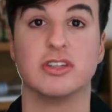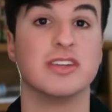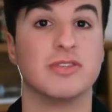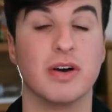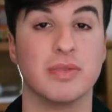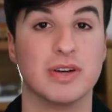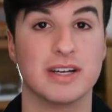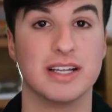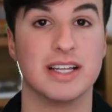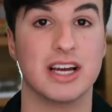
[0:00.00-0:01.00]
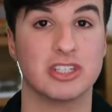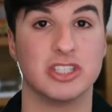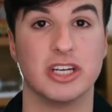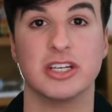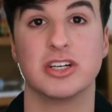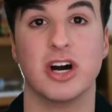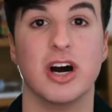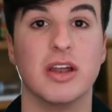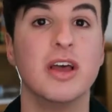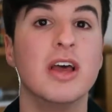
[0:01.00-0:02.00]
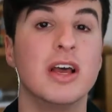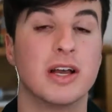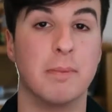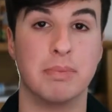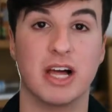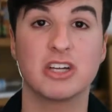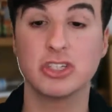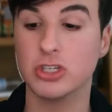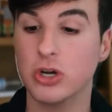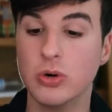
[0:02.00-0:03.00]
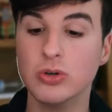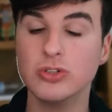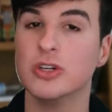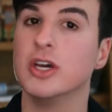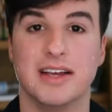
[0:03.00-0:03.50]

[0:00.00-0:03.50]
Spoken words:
This is from their collection called Complexion Goals.